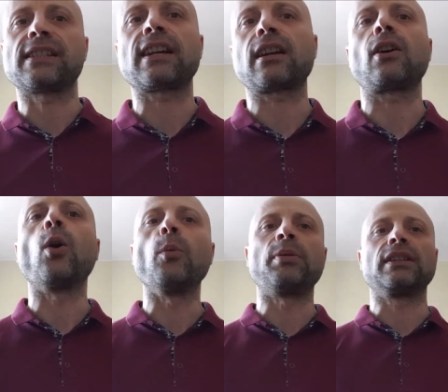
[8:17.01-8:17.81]
that are
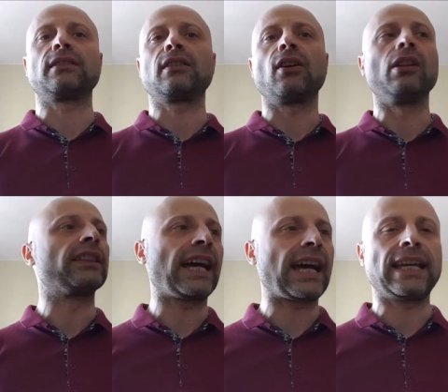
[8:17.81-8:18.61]
open all
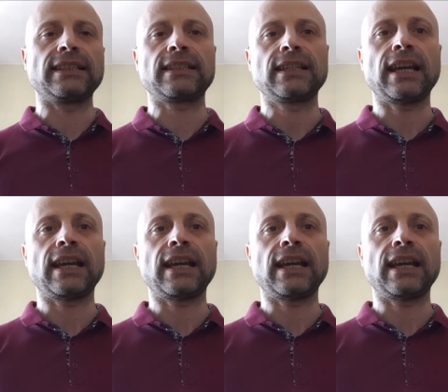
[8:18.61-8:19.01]
night.